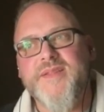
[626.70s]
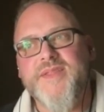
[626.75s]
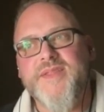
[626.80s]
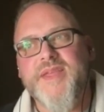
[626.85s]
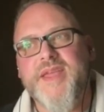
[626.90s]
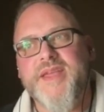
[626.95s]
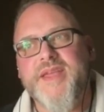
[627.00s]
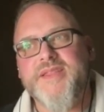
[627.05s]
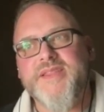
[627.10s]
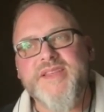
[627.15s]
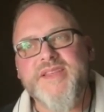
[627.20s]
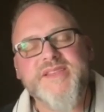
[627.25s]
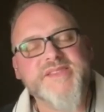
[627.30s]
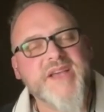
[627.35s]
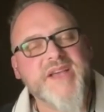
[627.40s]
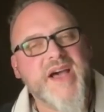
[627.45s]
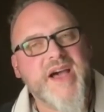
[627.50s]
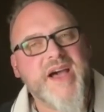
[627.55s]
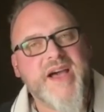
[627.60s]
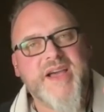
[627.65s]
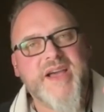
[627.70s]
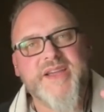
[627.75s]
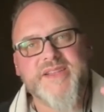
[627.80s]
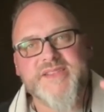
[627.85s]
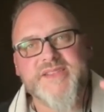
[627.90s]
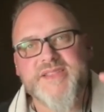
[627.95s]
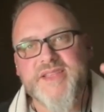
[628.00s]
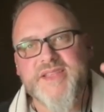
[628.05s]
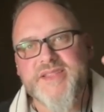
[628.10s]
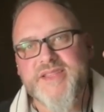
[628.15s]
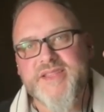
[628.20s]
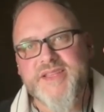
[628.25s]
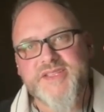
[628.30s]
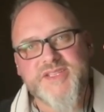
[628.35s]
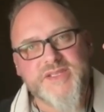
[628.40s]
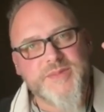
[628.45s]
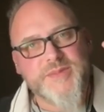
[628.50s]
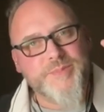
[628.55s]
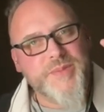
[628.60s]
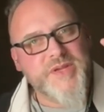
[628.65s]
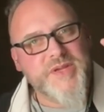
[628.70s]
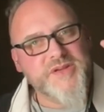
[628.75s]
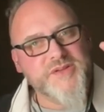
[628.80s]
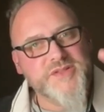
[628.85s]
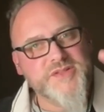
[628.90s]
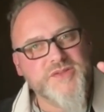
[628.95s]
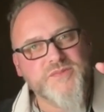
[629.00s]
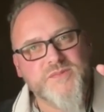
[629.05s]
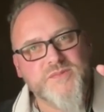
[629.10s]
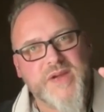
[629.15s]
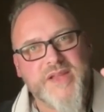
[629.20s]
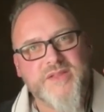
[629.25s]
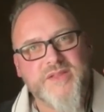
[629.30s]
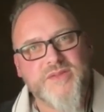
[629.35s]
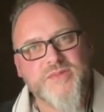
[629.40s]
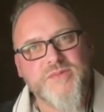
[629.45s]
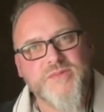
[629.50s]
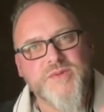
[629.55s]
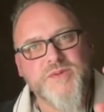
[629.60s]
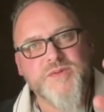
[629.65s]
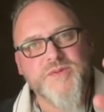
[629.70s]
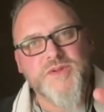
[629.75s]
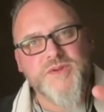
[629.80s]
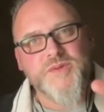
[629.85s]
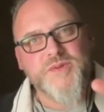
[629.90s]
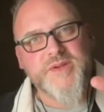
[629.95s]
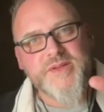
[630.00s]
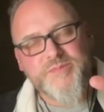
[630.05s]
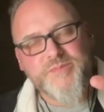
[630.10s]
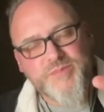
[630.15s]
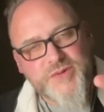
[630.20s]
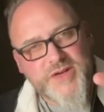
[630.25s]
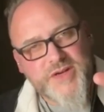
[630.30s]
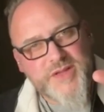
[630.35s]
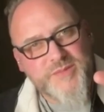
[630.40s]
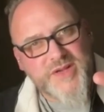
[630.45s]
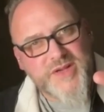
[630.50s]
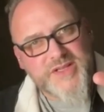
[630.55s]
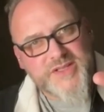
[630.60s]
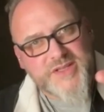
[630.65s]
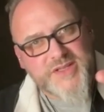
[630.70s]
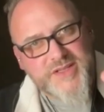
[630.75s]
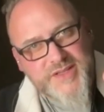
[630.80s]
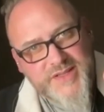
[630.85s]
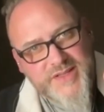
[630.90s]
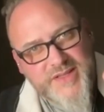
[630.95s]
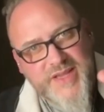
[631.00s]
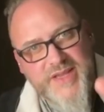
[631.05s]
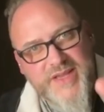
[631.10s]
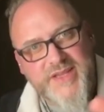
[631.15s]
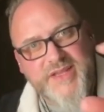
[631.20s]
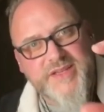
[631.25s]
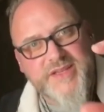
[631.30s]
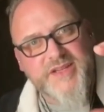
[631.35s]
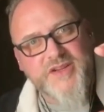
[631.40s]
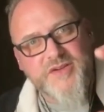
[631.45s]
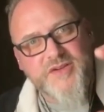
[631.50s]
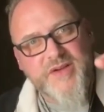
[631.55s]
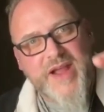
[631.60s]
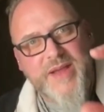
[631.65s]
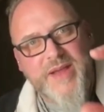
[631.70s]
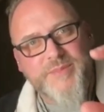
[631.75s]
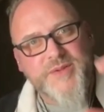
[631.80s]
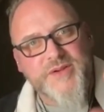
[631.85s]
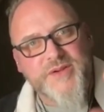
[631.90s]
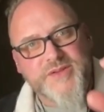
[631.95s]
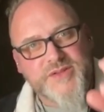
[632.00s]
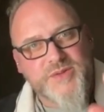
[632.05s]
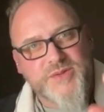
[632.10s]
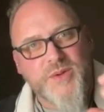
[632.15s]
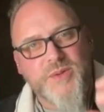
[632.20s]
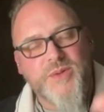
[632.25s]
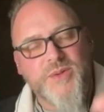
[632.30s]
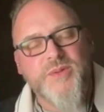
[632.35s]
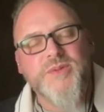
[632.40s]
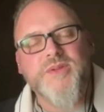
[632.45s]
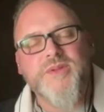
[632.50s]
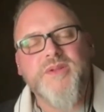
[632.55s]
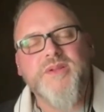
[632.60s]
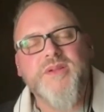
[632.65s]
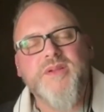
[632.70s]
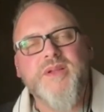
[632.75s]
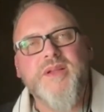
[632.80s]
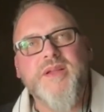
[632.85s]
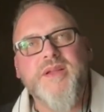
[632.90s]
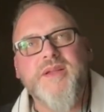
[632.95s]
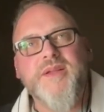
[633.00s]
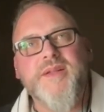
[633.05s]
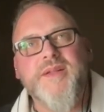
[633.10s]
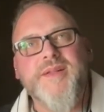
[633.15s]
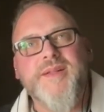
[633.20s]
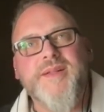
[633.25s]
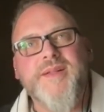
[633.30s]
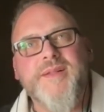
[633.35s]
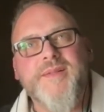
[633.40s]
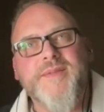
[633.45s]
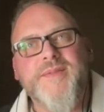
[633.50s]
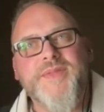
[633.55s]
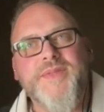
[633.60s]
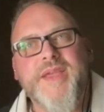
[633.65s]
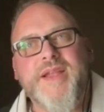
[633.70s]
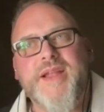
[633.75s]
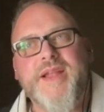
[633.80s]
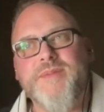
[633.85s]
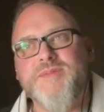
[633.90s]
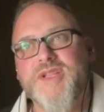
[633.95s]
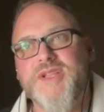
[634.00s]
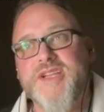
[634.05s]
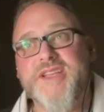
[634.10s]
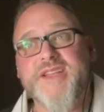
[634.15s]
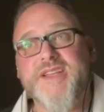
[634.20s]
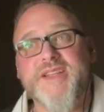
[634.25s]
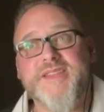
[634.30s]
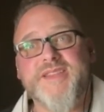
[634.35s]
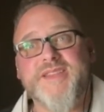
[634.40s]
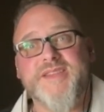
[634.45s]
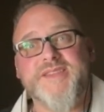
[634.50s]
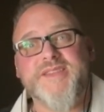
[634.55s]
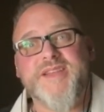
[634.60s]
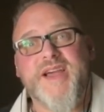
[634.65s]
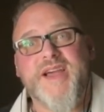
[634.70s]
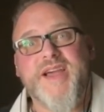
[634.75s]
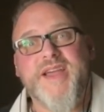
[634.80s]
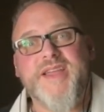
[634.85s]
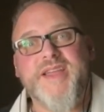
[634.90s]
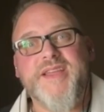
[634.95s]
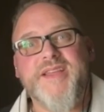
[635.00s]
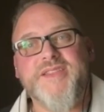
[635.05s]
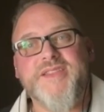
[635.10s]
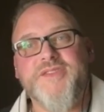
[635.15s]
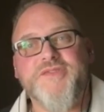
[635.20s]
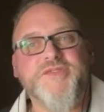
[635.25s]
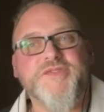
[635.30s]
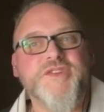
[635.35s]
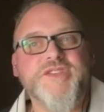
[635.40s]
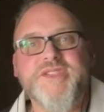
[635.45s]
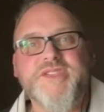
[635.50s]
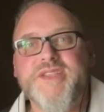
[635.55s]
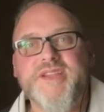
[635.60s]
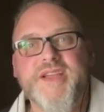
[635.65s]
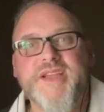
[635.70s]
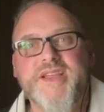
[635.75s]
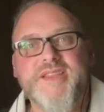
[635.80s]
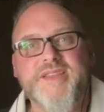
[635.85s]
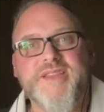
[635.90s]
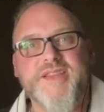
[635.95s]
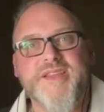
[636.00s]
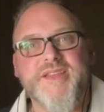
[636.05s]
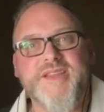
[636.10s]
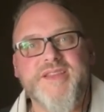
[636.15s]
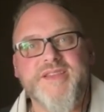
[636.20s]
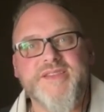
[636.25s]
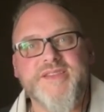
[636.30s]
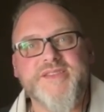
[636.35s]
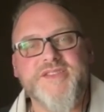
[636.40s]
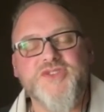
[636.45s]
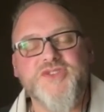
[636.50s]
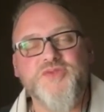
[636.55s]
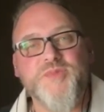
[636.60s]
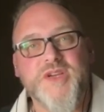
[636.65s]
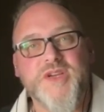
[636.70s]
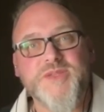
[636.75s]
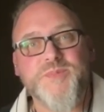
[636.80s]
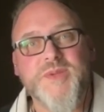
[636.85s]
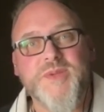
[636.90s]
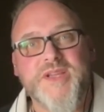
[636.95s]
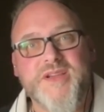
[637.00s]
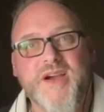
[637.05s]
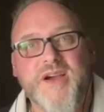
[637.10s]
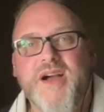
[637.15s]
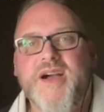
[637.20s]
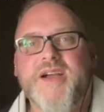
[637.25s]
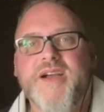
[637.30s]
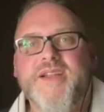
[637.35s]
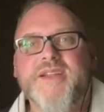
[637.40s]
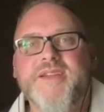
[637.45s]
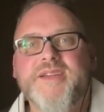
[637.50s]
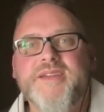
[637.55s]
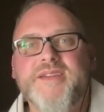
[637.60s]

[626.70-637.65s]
And these eyes that they just pierce right through you and pretty much get in and grab your soul. And I'm looking at this guy, and the first thing I think is, you must be God.